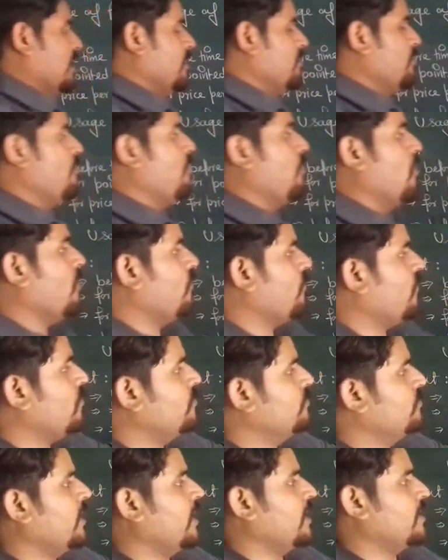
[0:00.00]
and both
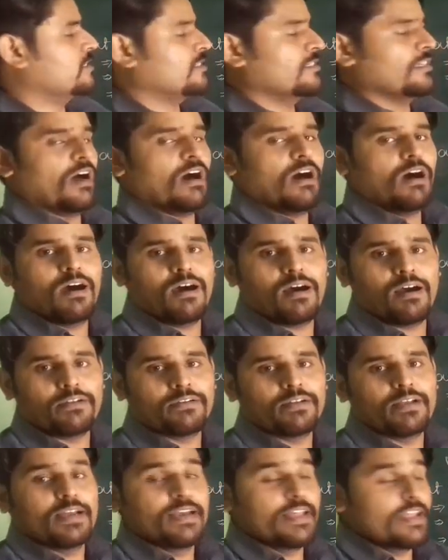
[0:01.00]
objects are
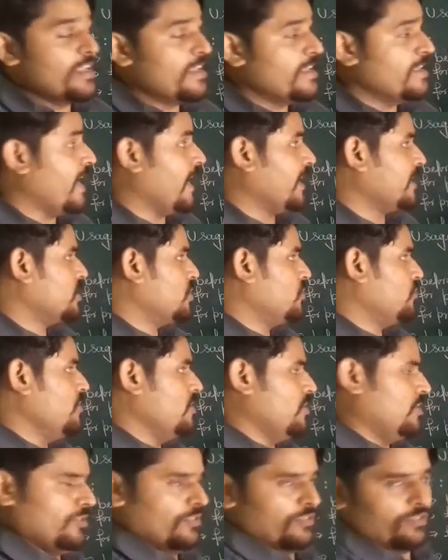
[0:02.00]
next to
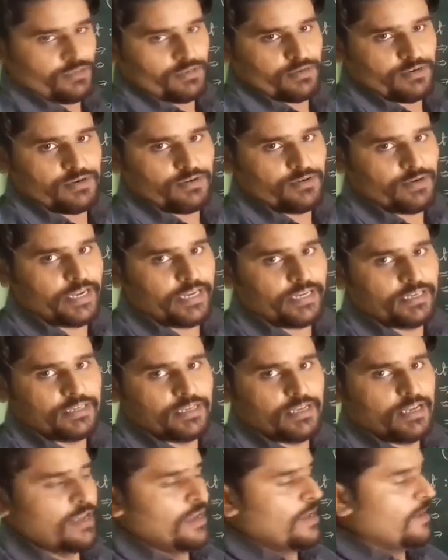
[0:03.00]
each other, right?
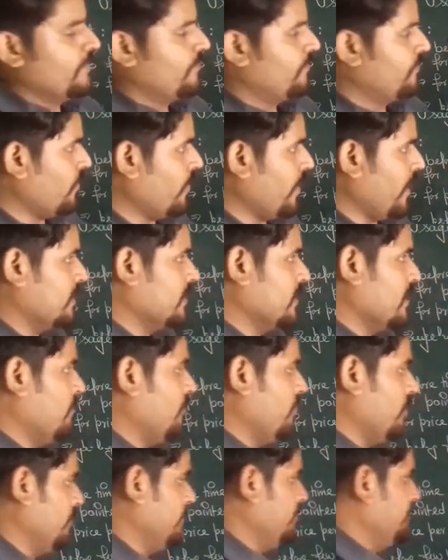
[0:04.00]
For
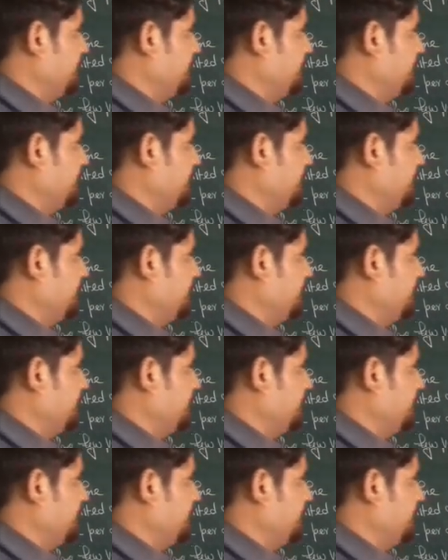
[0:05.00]
example,